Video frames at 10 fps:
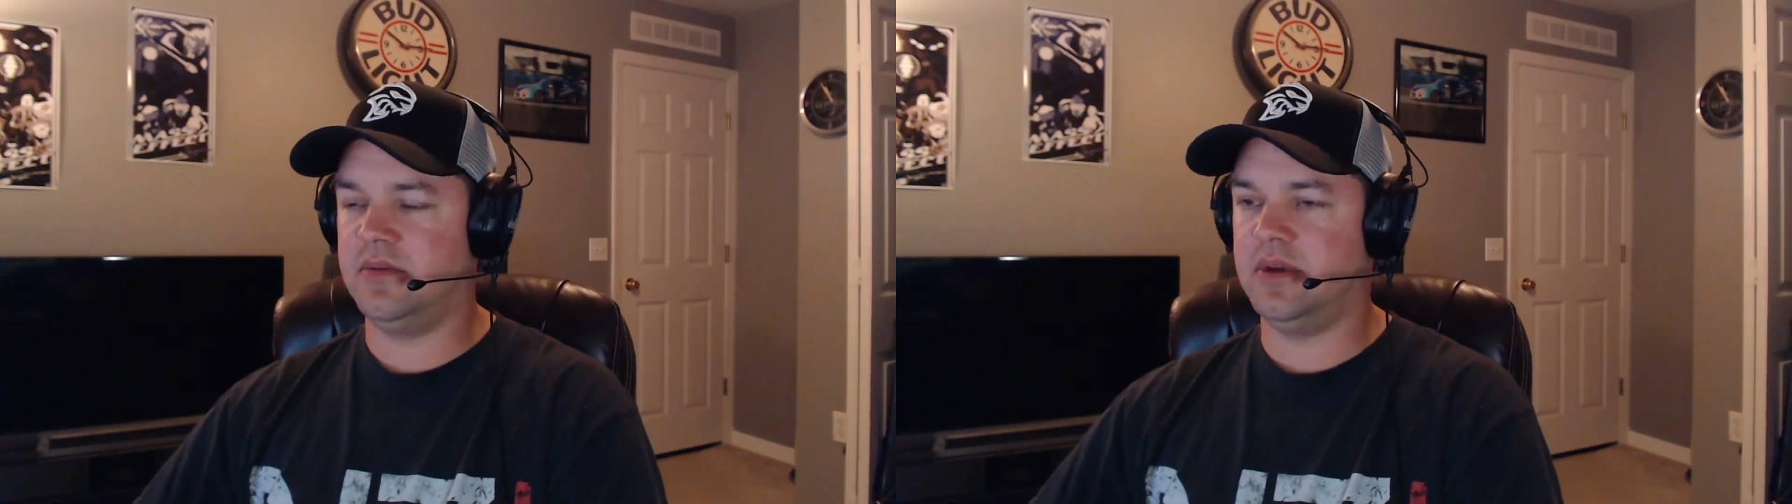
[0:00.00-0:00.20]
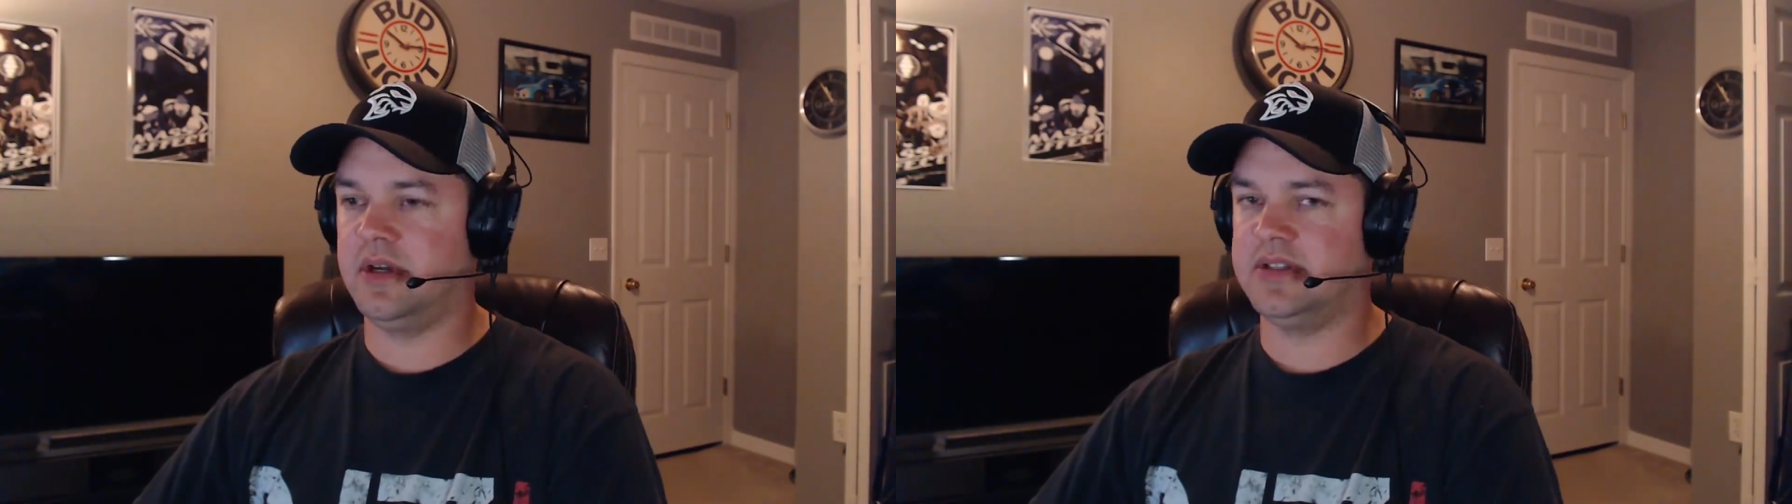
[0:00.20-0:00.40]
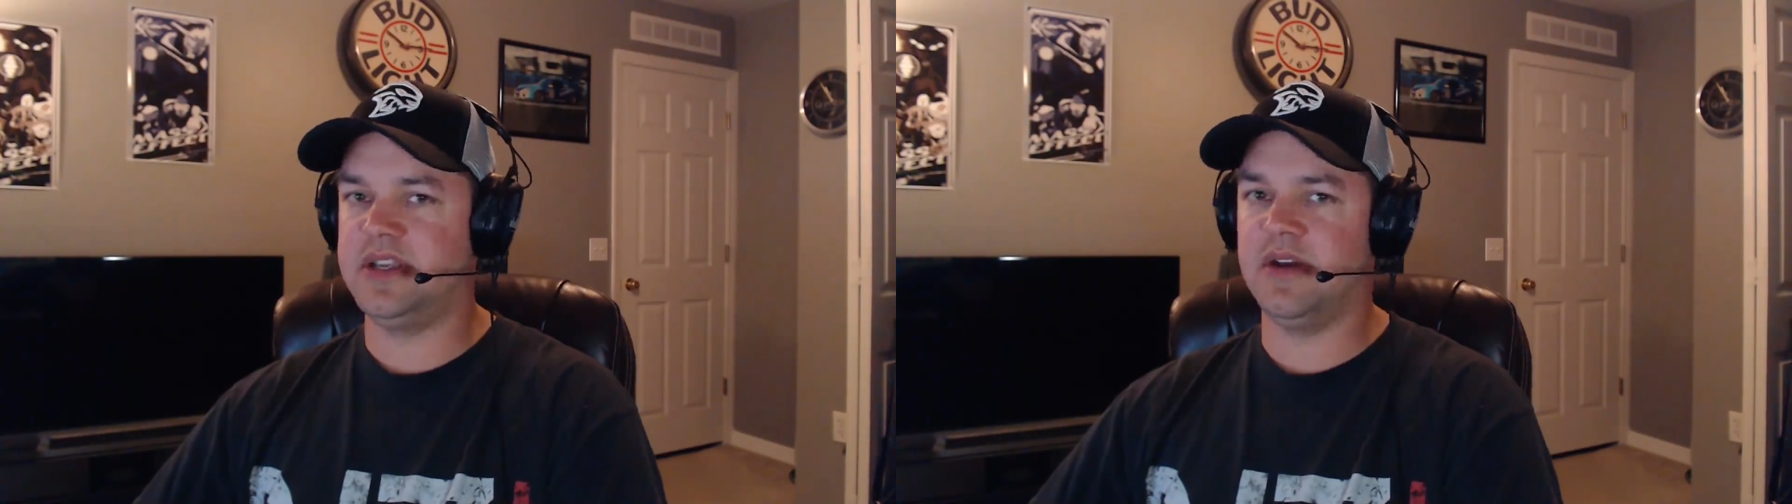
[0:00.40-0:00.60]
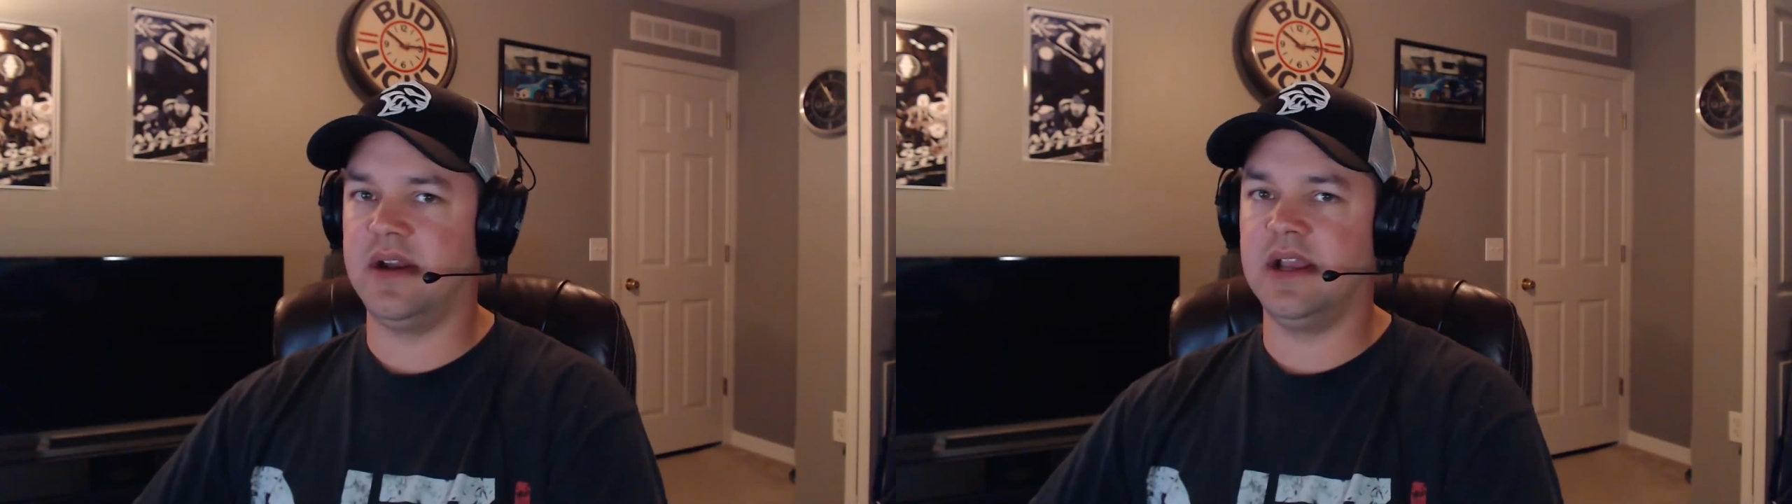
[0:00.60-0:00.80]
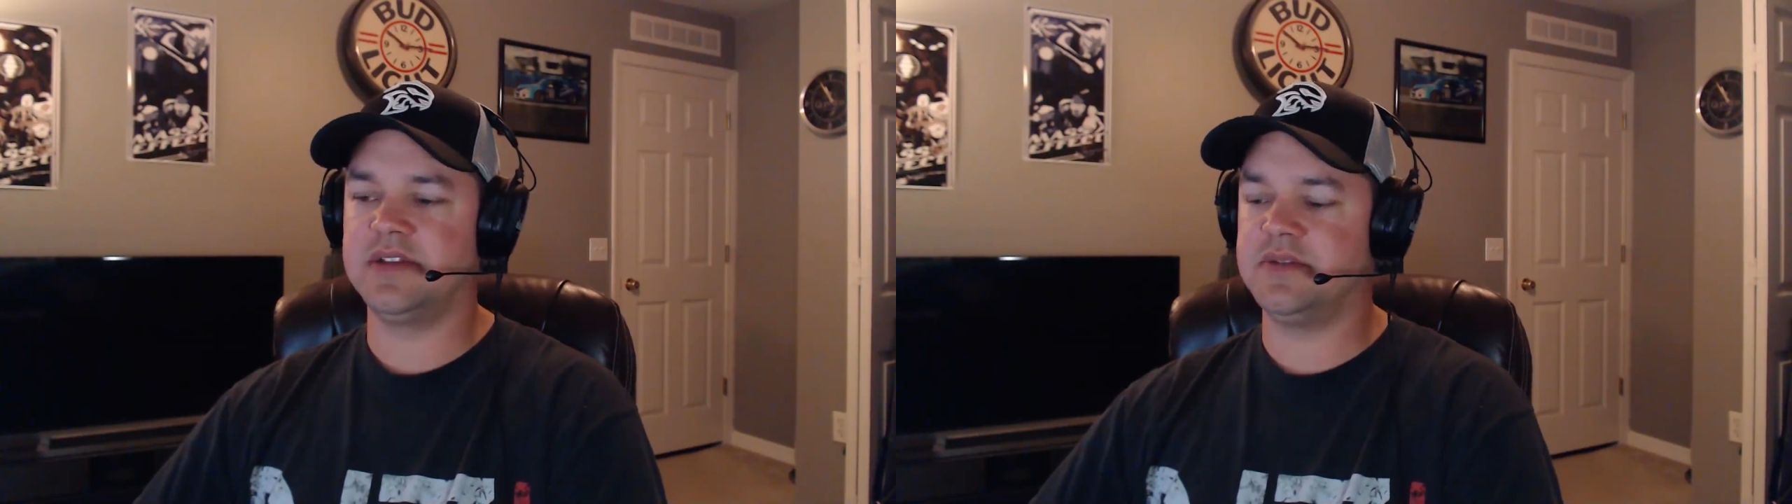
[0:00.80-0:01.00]

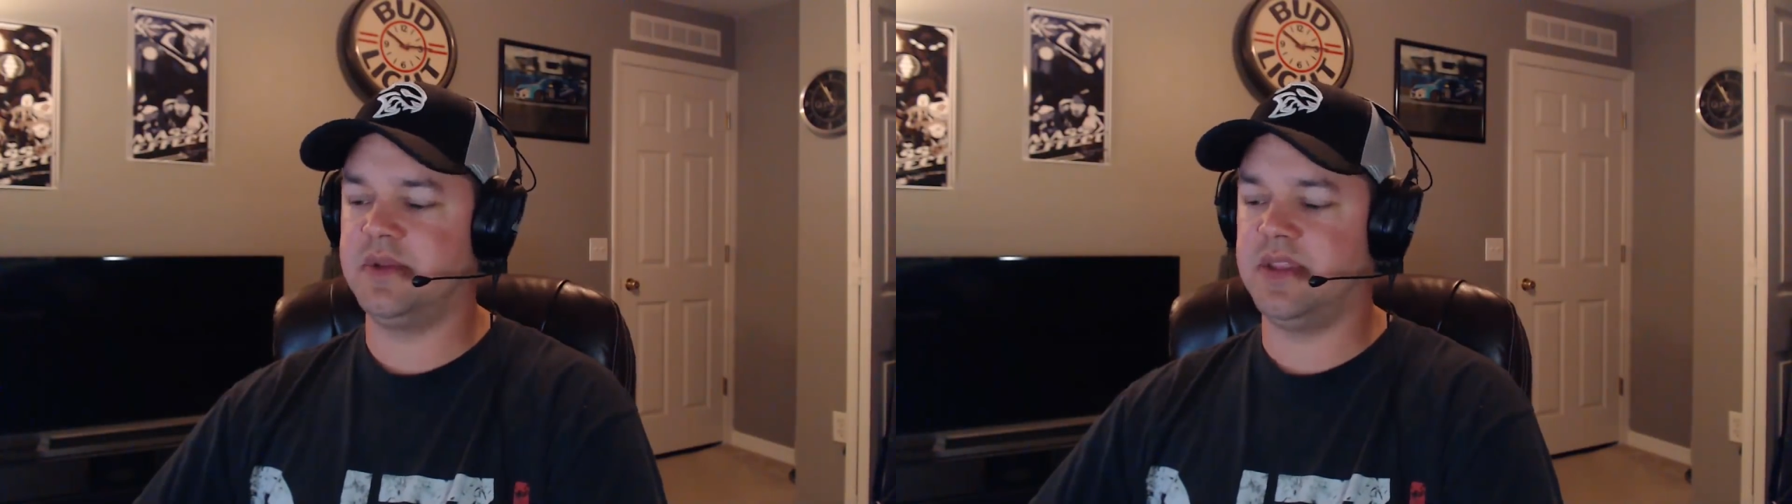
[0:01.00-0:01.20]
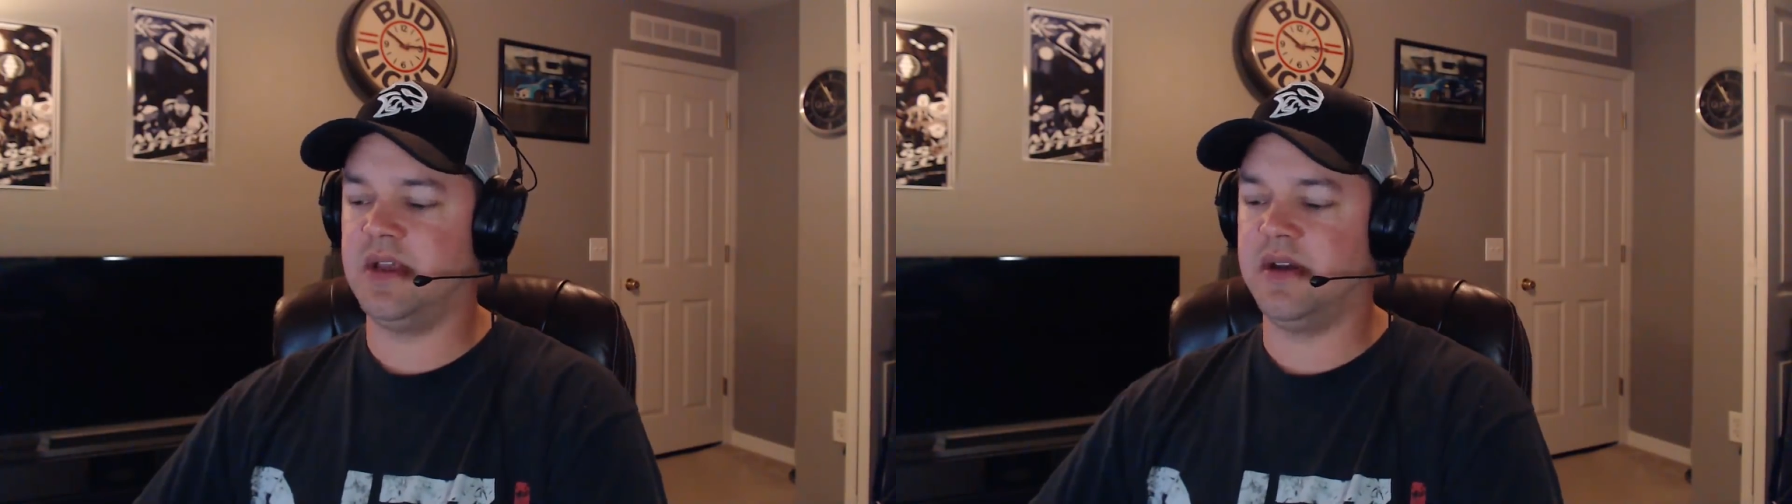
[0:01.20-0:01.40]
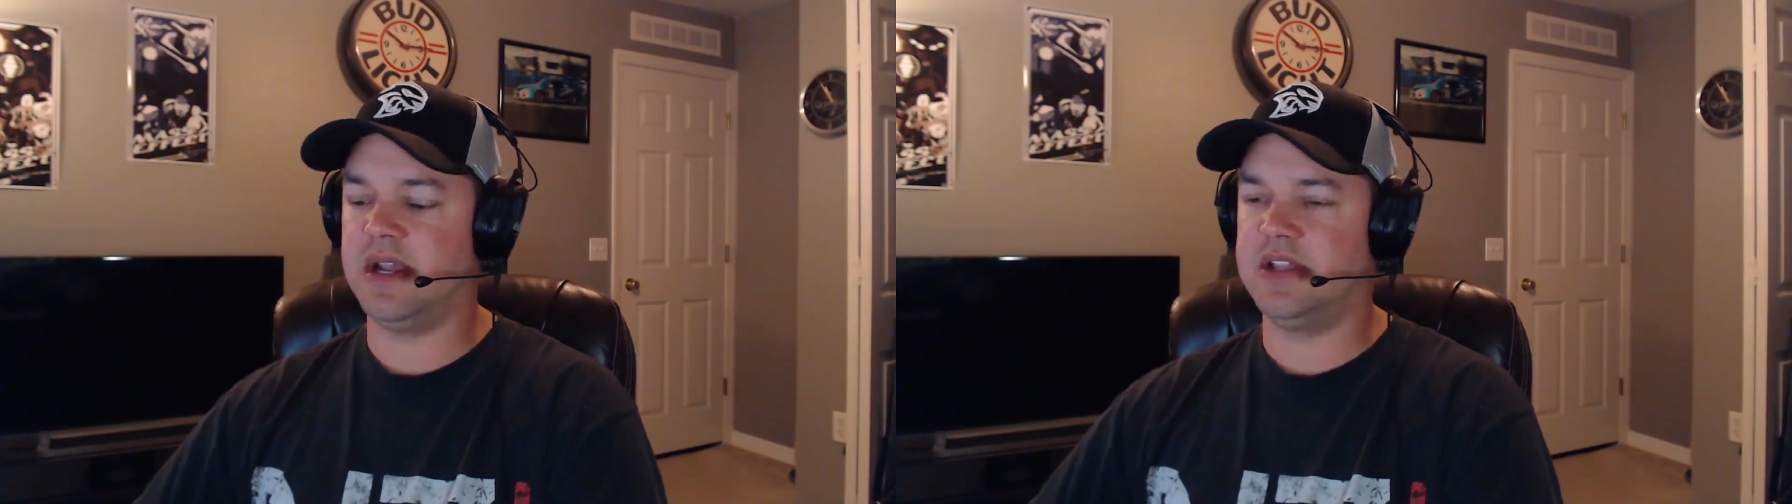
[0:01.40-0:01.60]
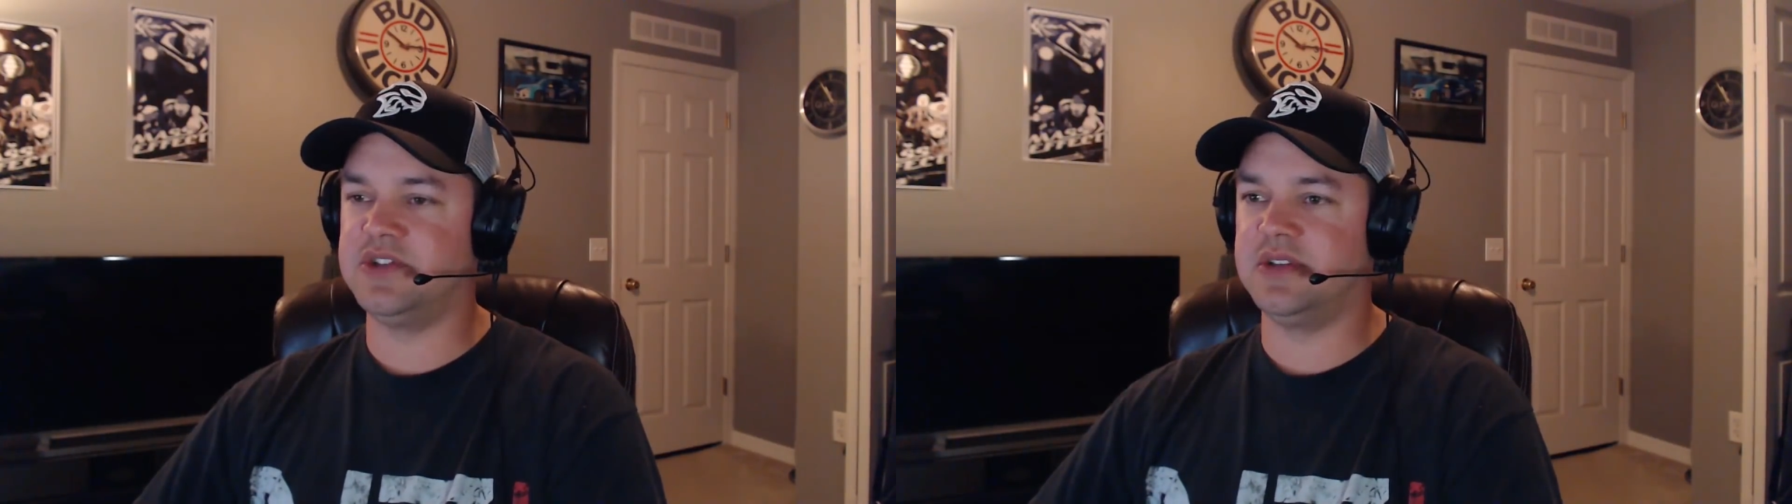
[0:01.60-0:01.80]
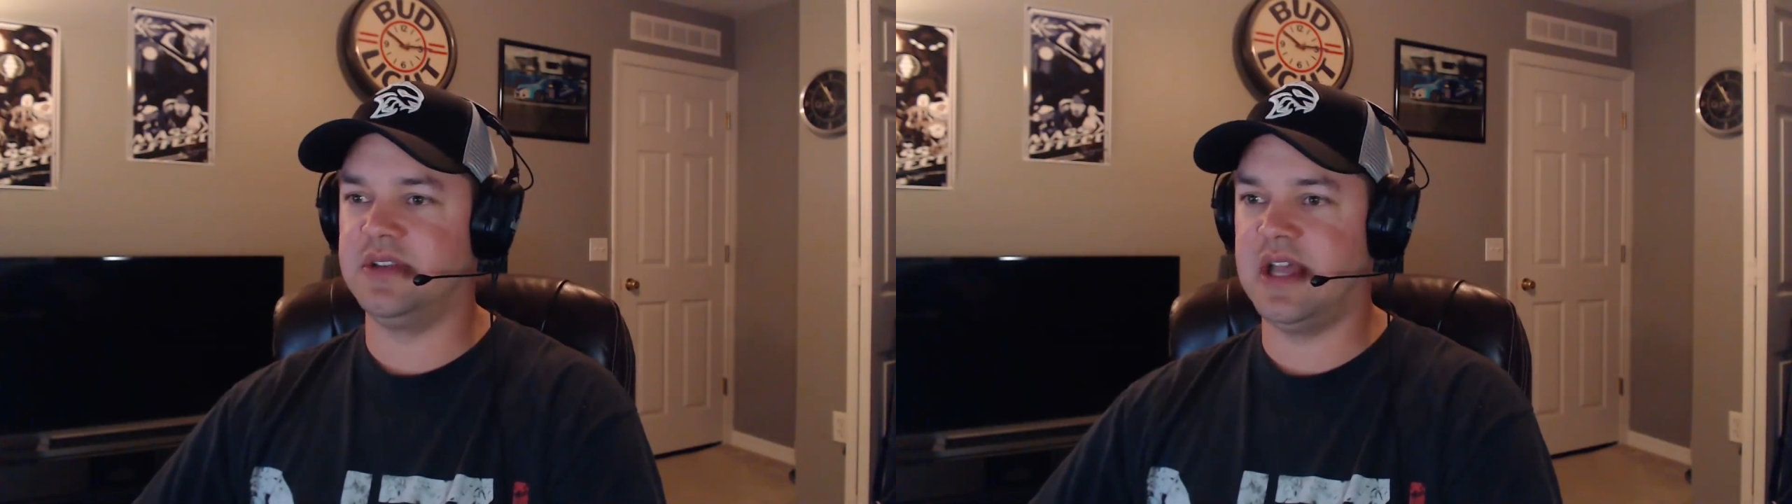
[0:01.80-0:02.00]
TRX with the Hellcat engine.